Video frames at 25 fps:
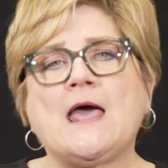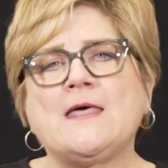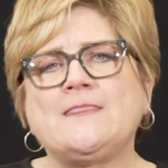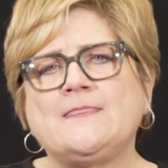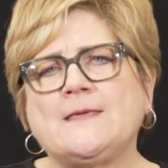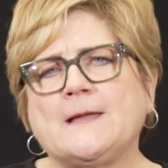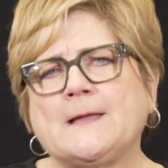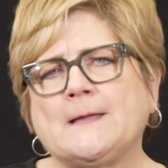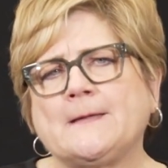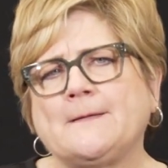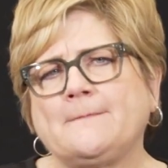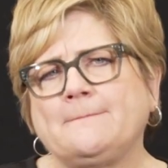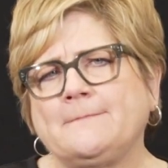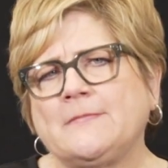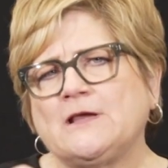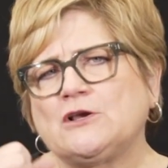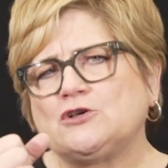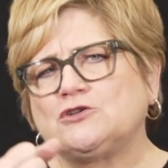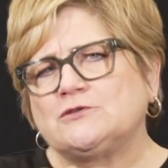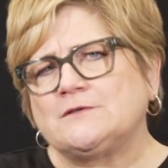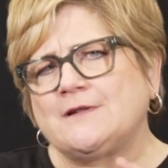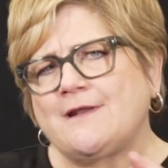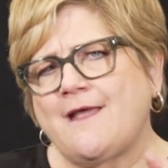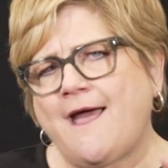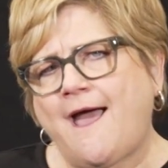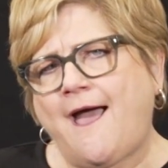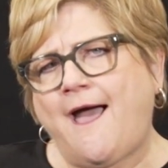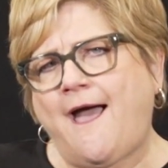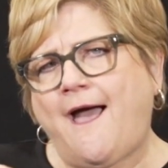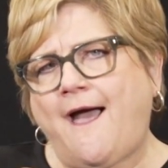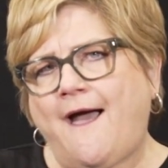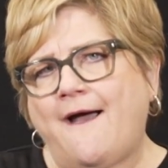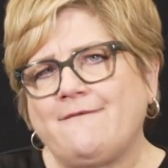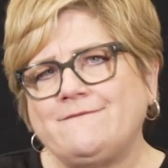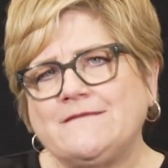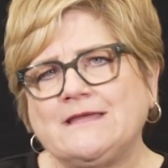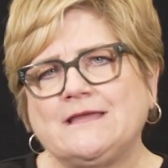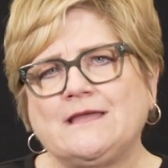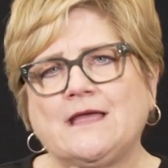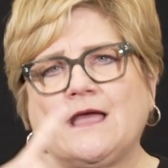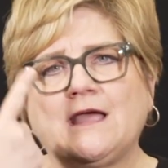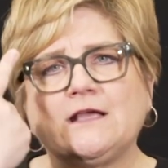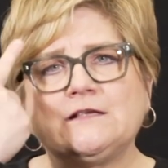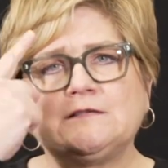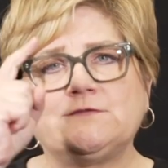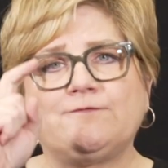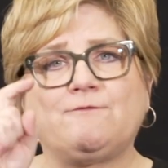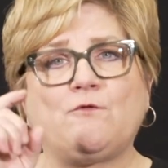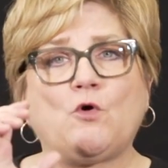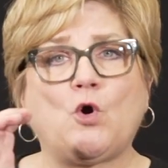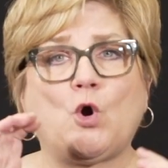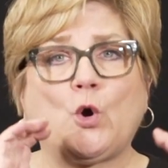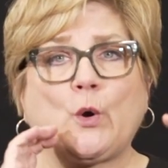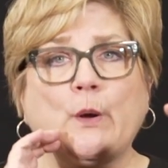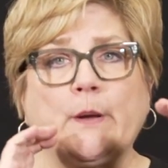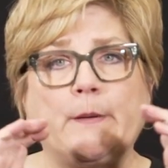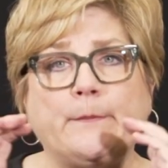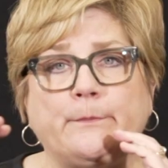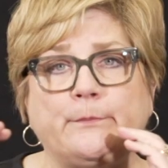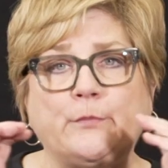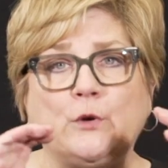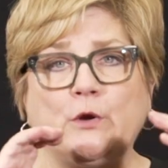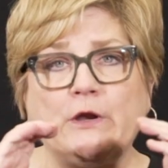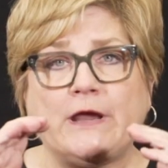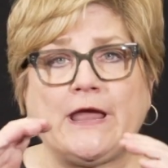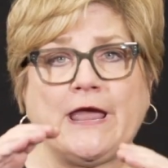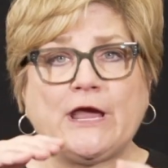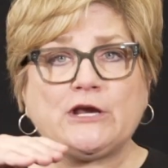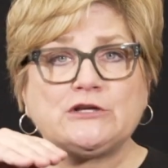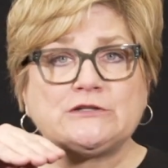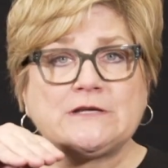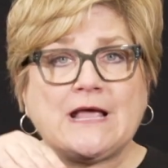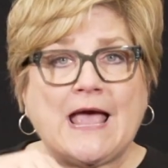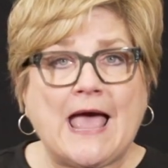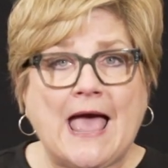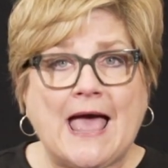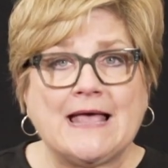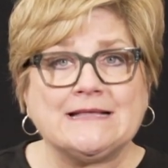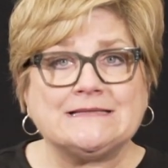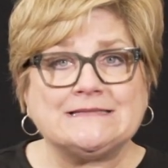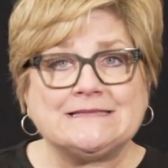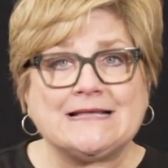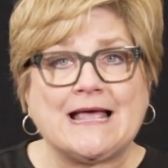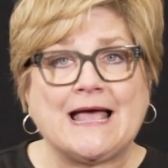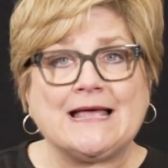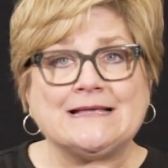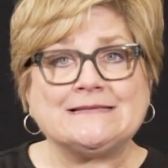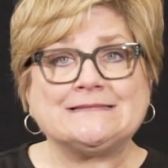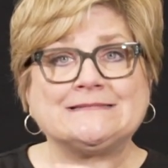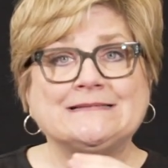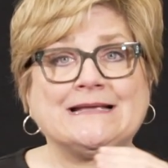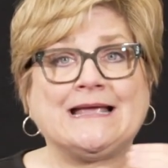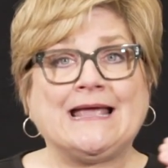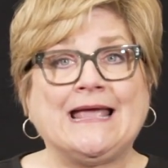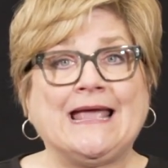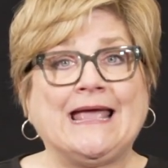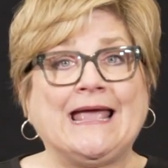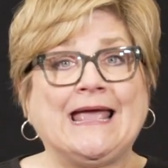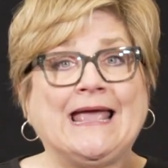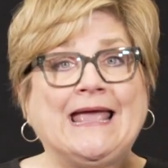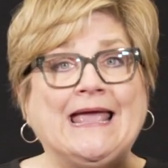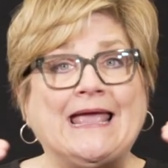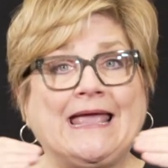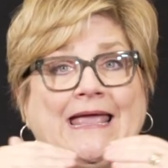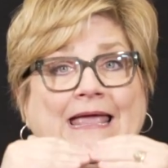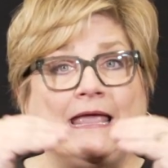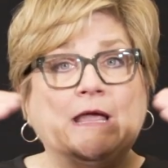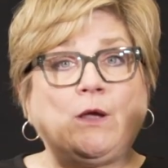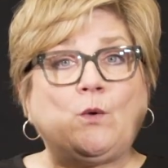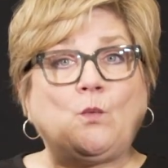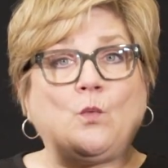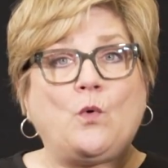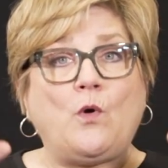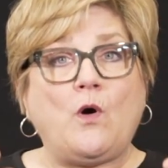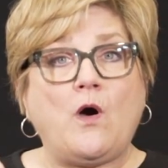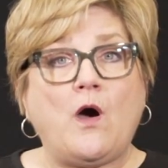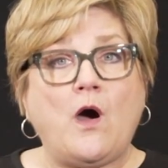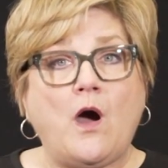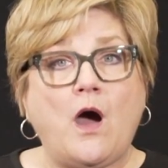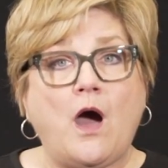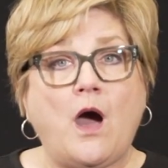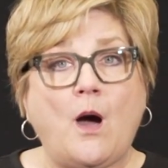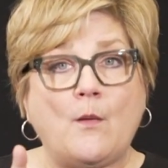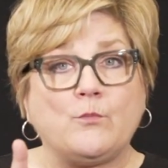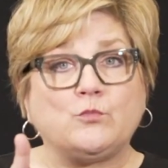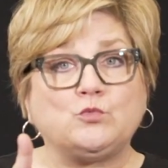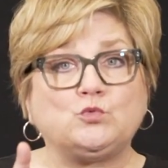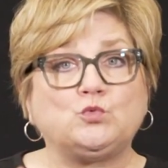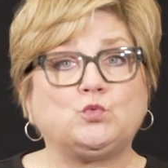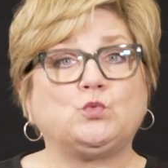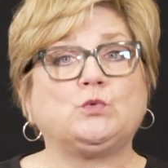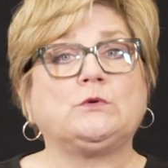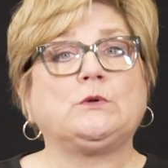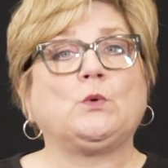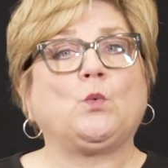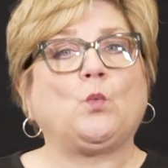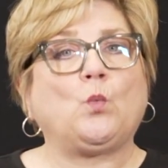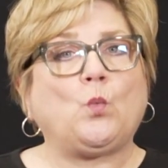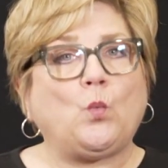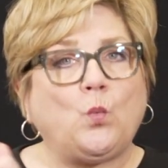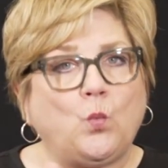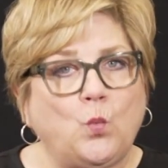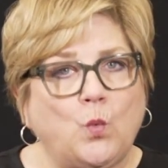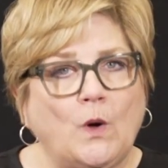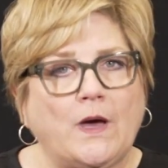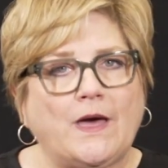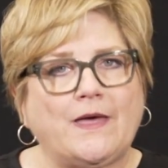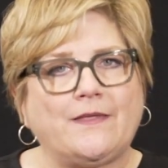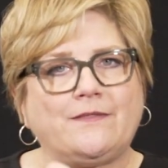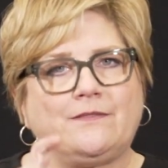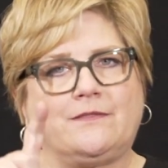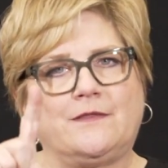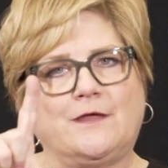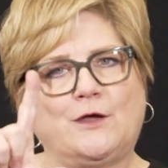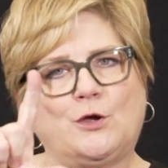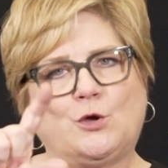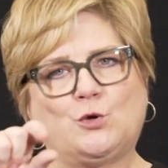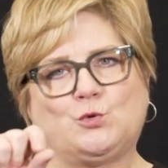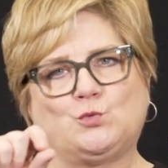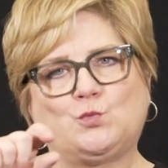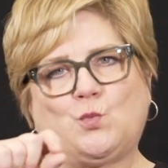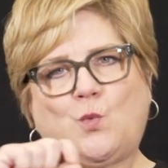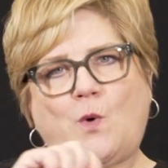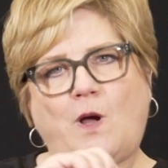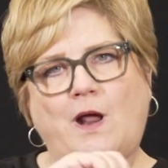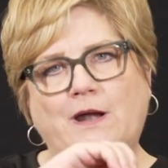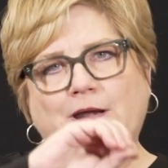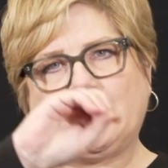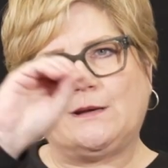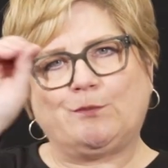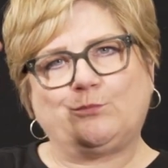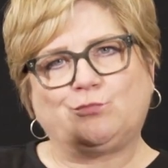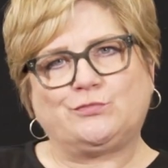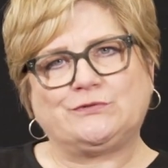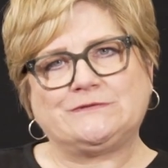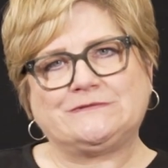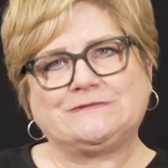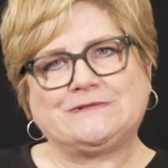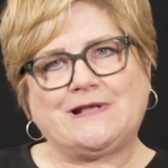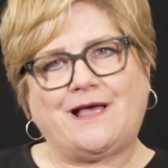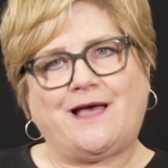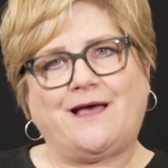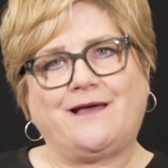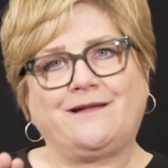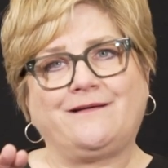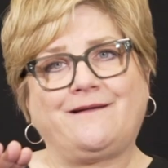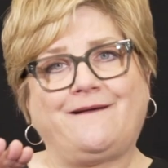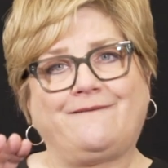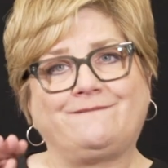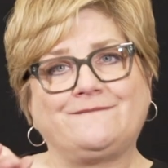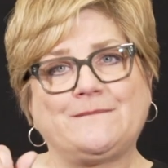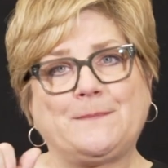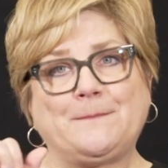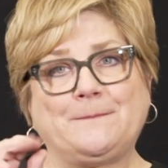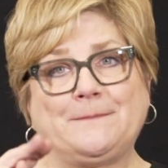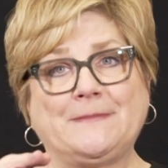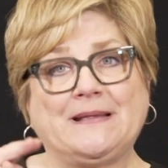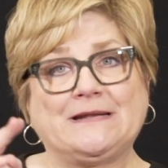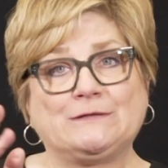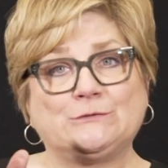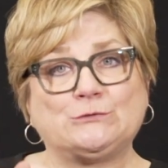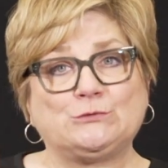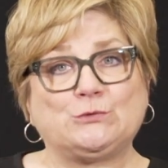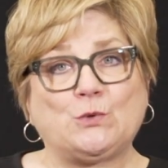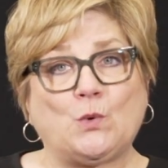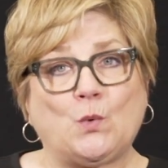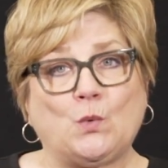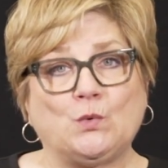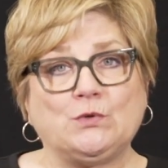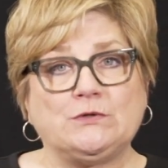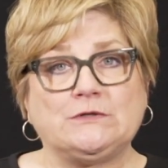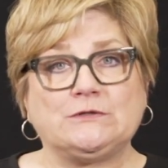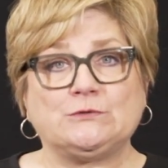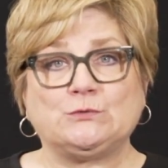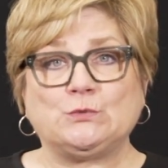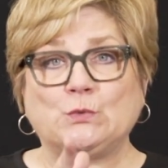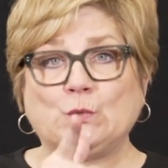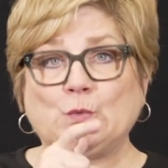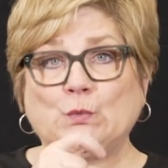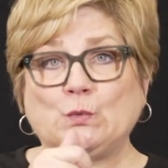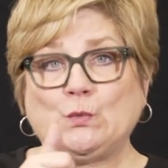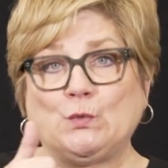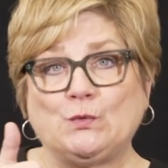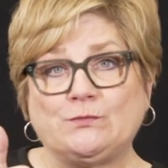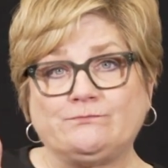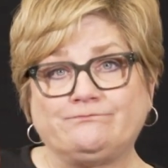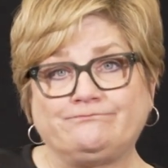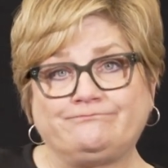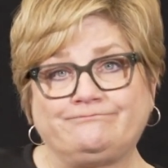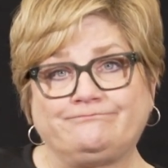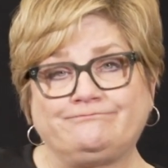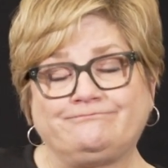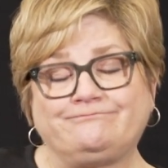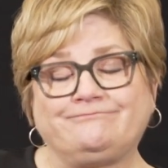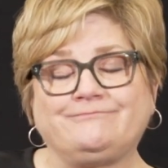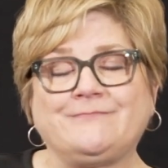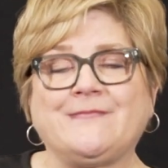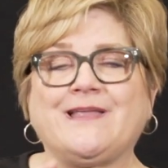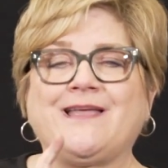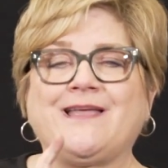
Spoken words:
The Commission advocates for communication access and equal opportunity with the 20% of Minnesotans who are deaf, deafblind, and hard of hearing.